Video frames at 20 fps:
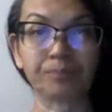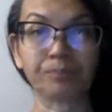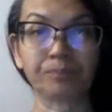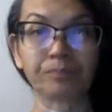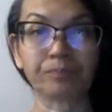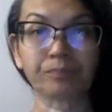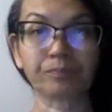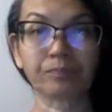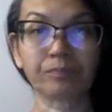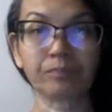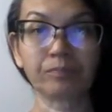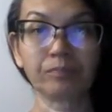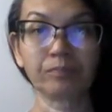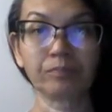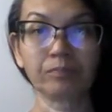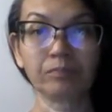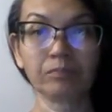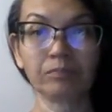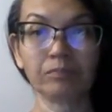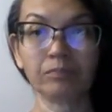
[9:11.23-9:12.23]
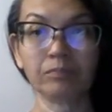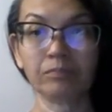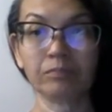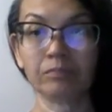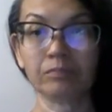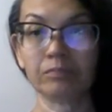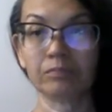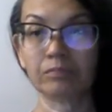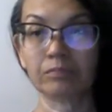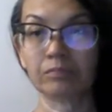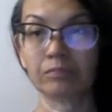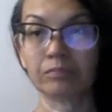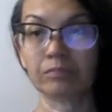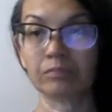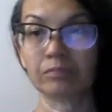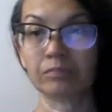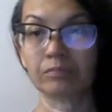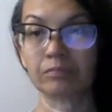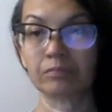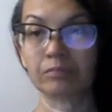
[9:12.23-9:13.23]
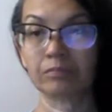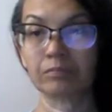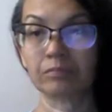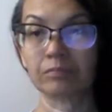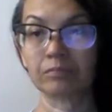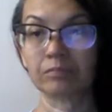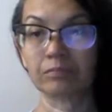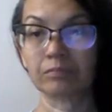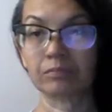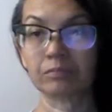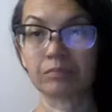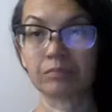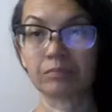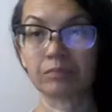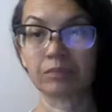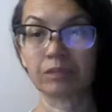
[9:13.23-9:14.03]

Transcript: (silence)